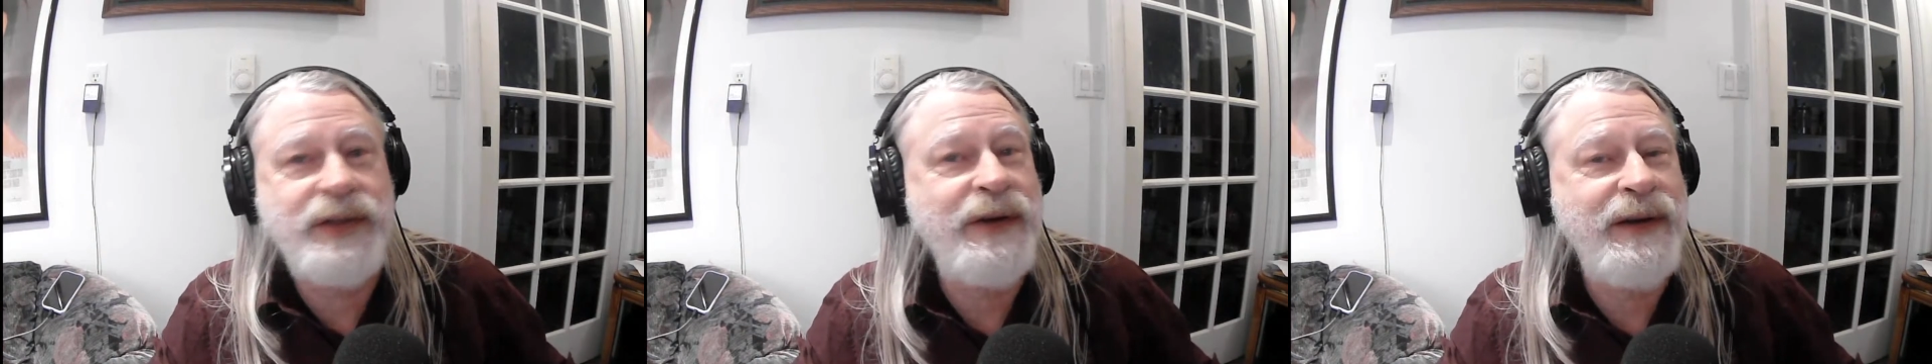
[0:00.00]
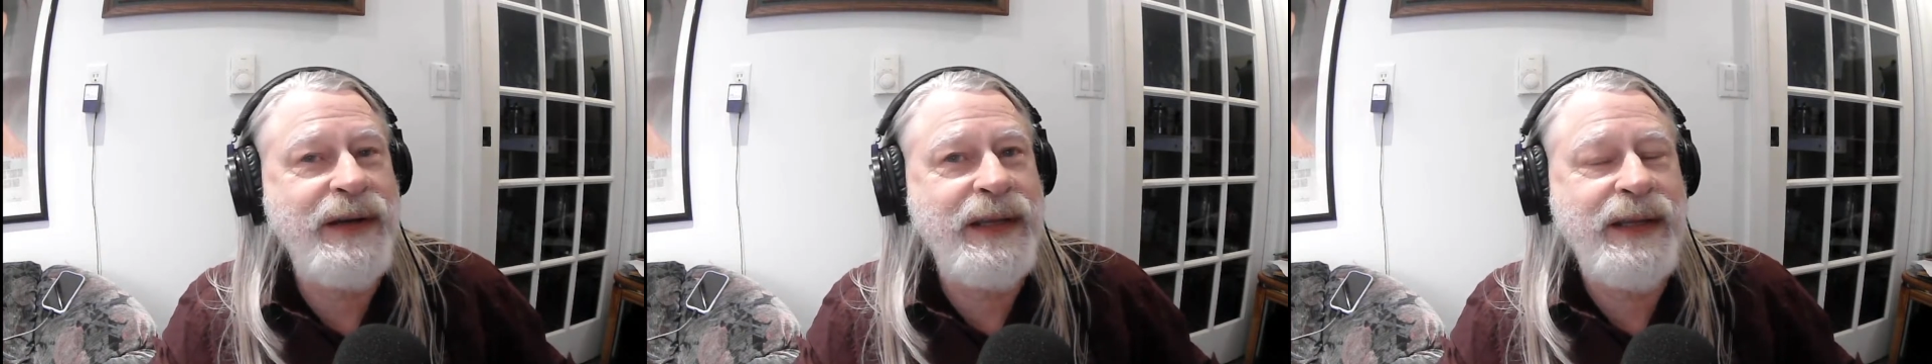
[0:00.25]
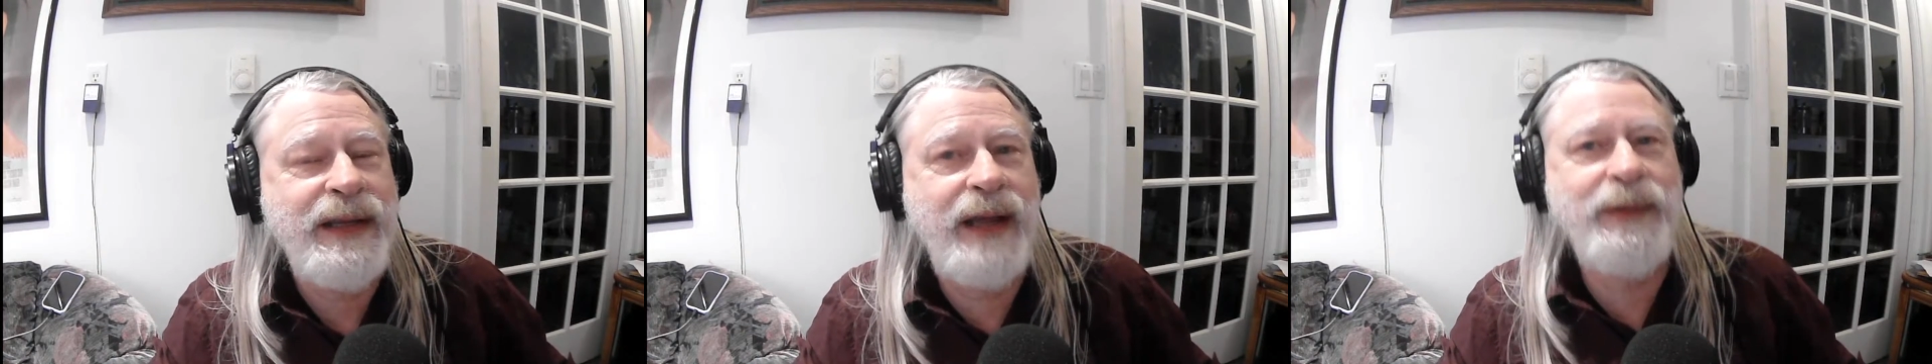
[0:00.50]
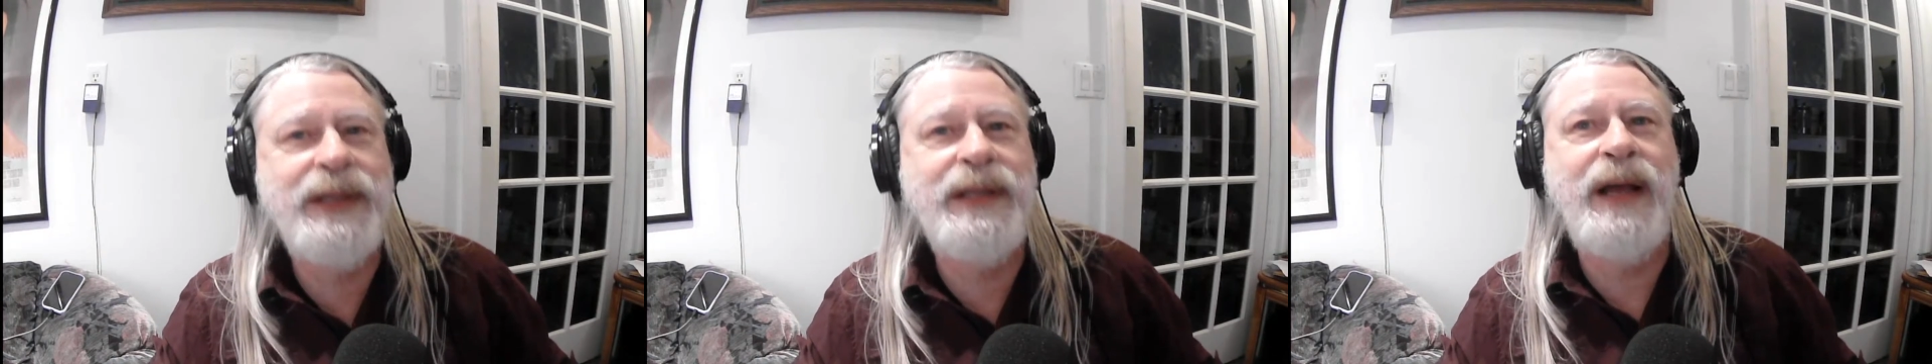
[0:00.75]
just starting, tell them it's a
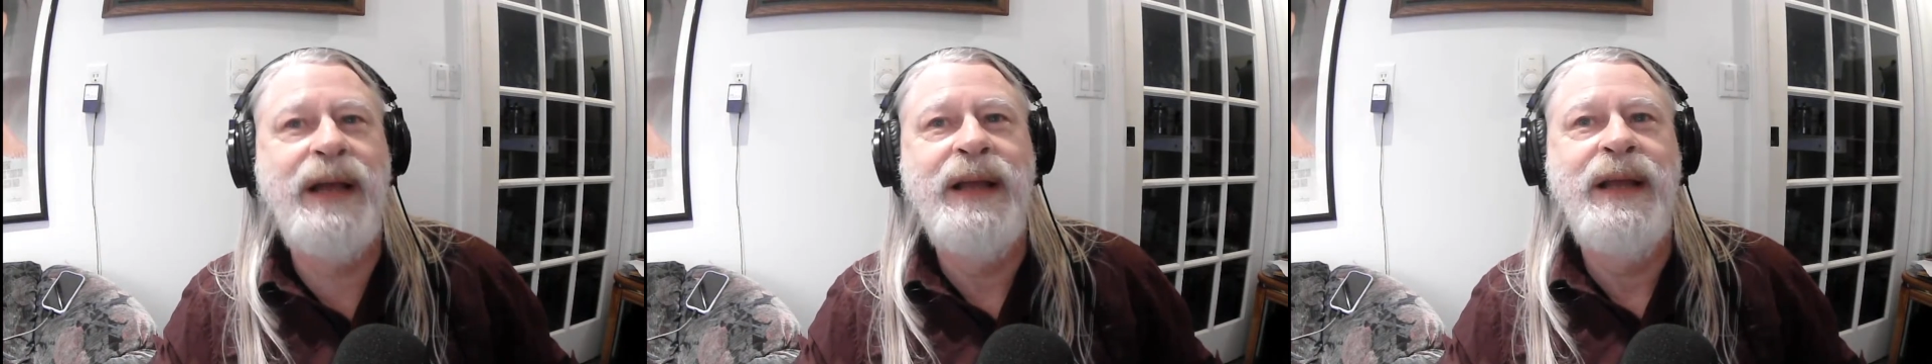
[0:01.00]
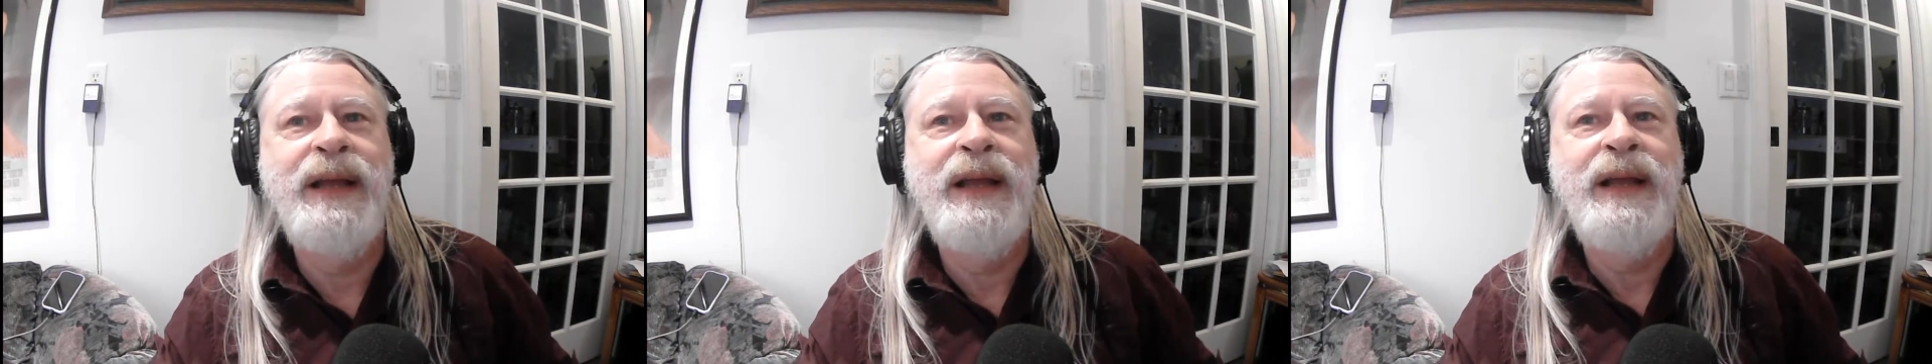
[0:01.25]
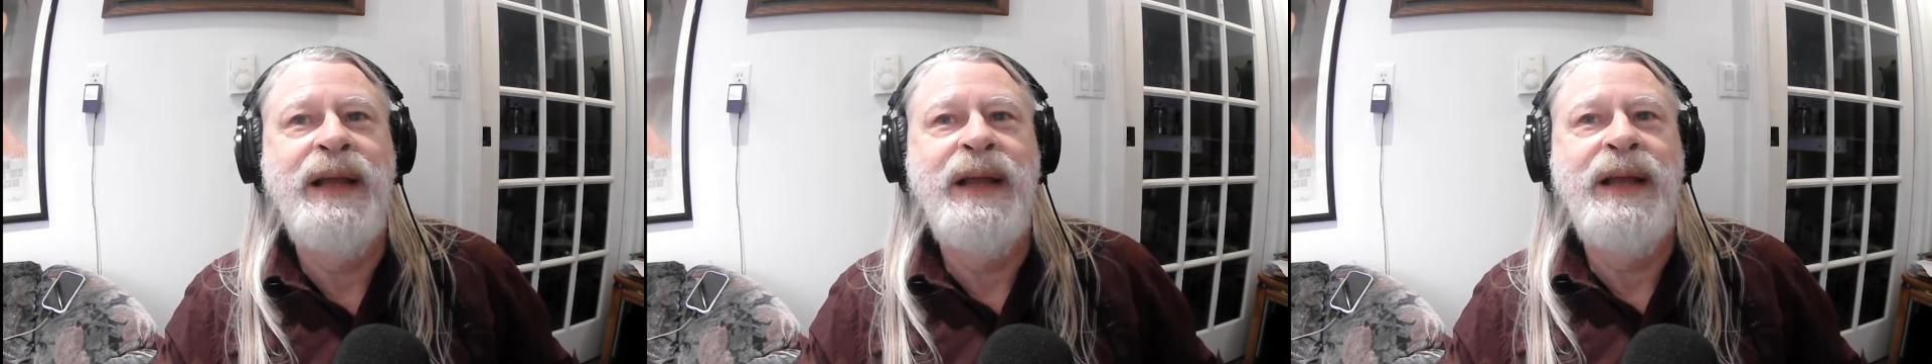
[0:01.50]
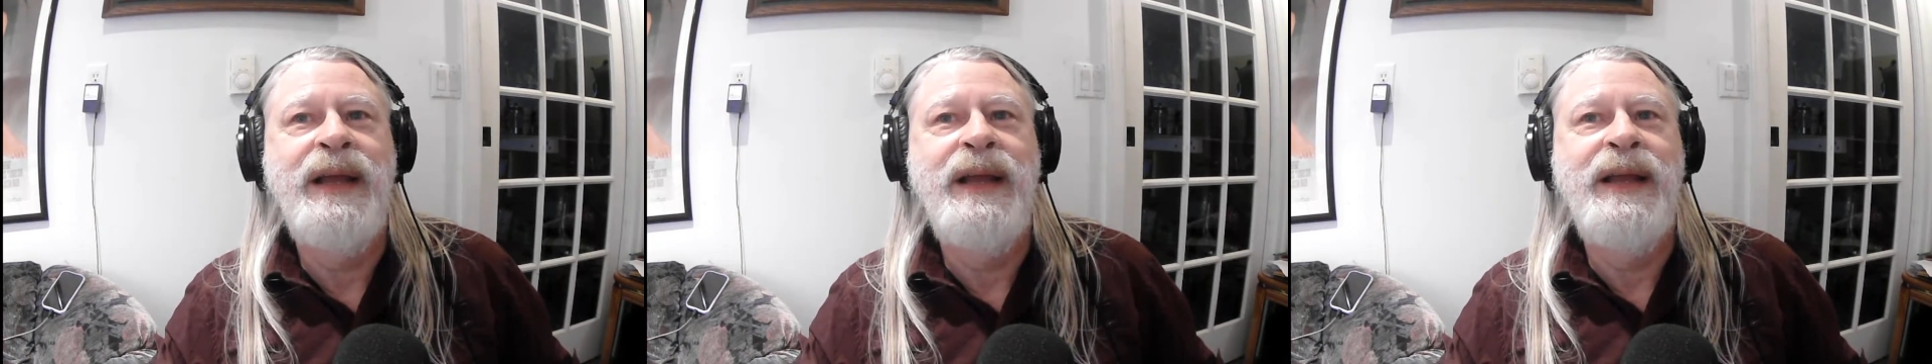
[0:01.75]
conspiracy
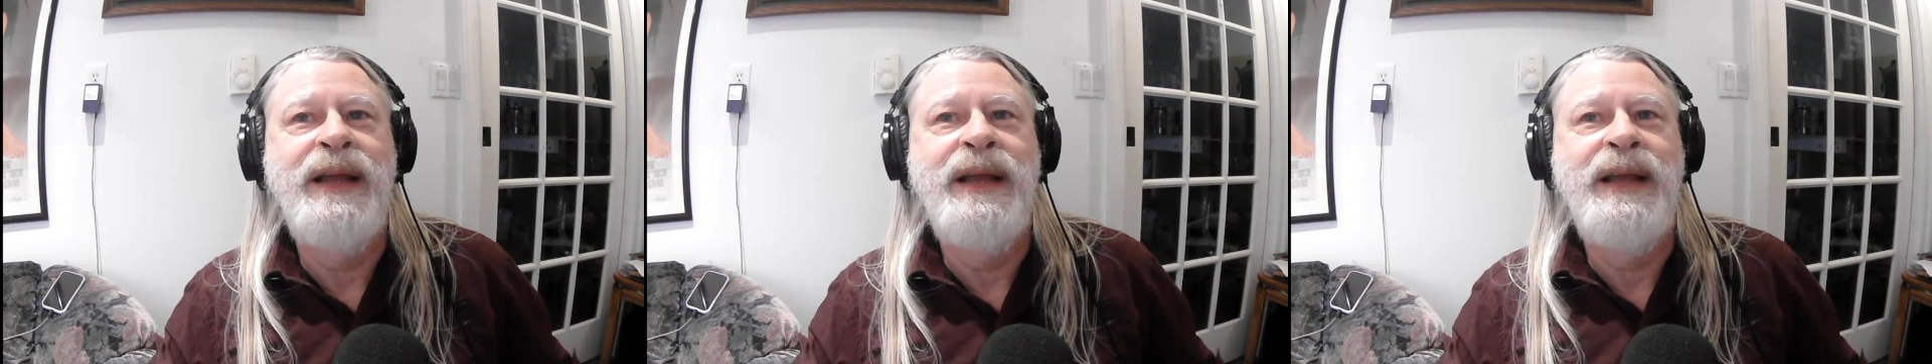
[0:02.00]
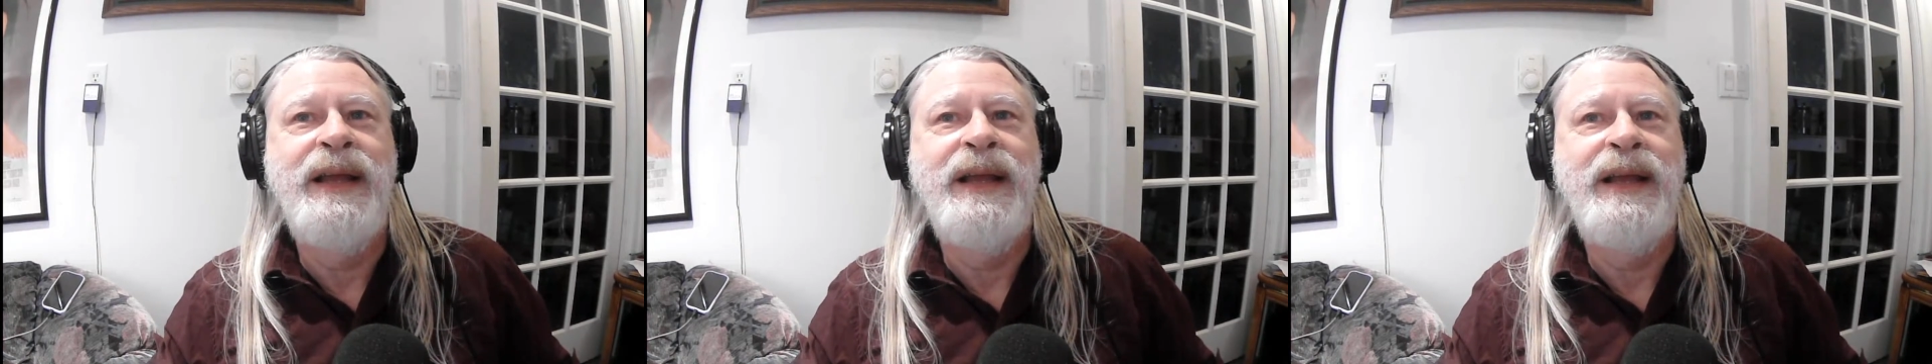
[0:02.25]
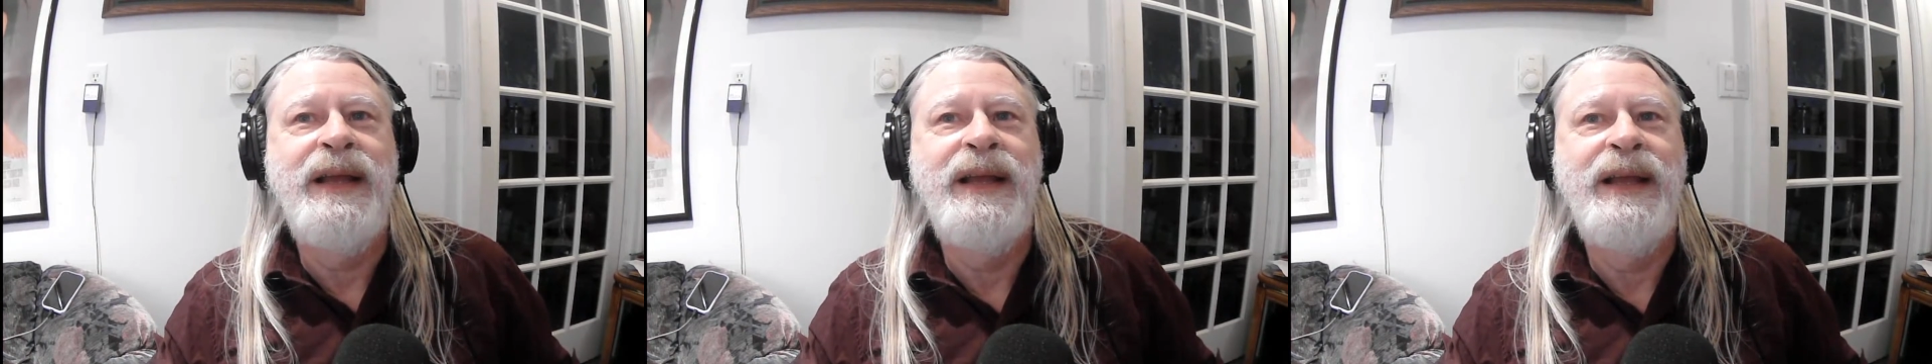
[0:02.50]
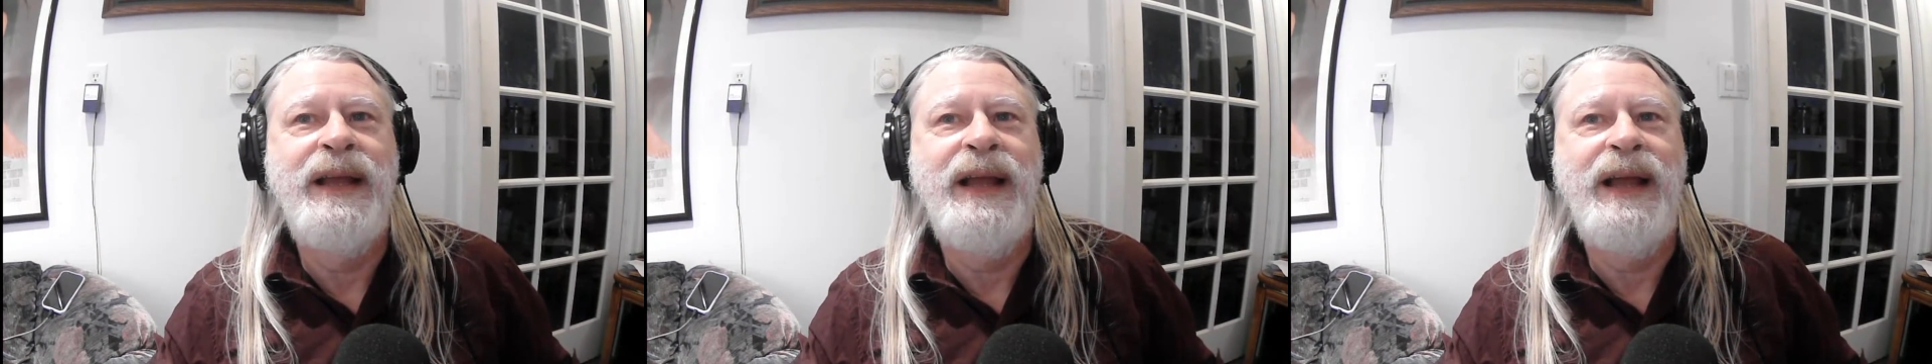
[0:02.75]
was, to vote and then they'll
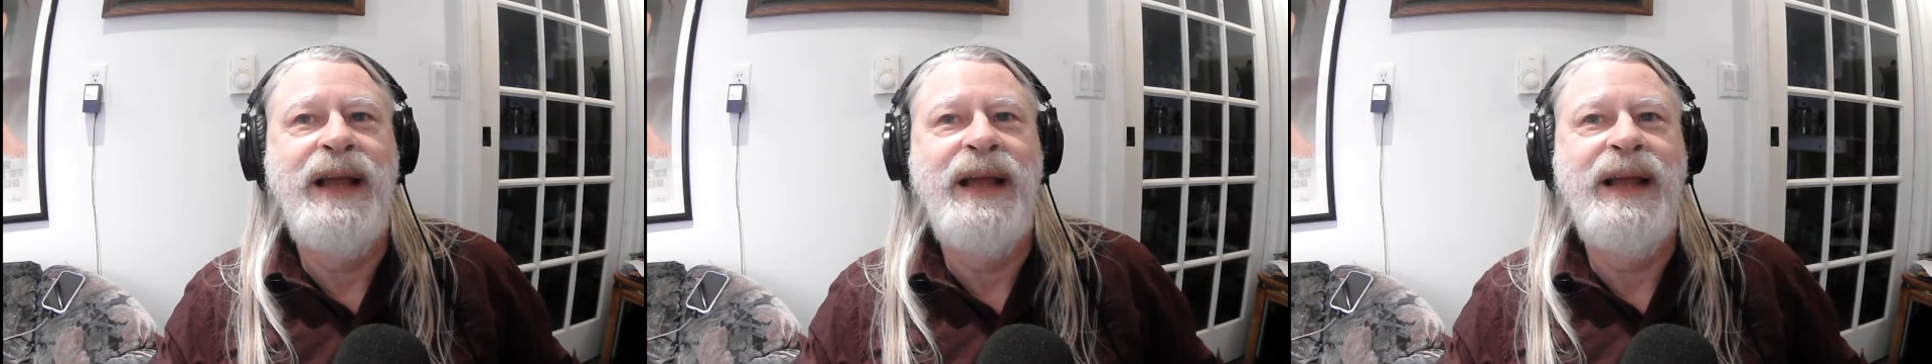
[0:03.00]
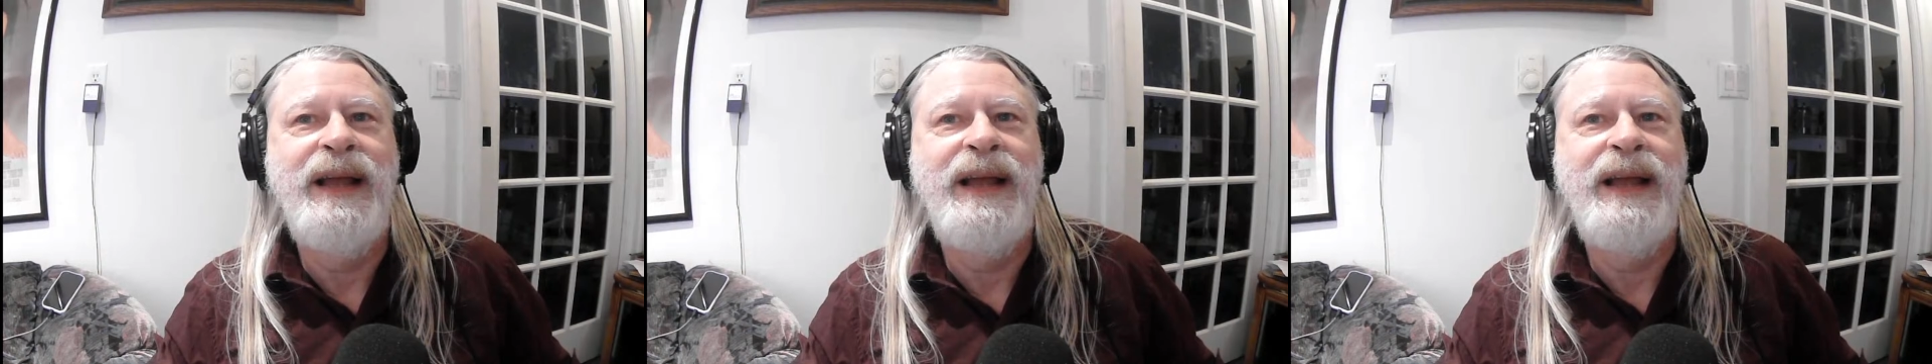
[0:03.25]
believe you.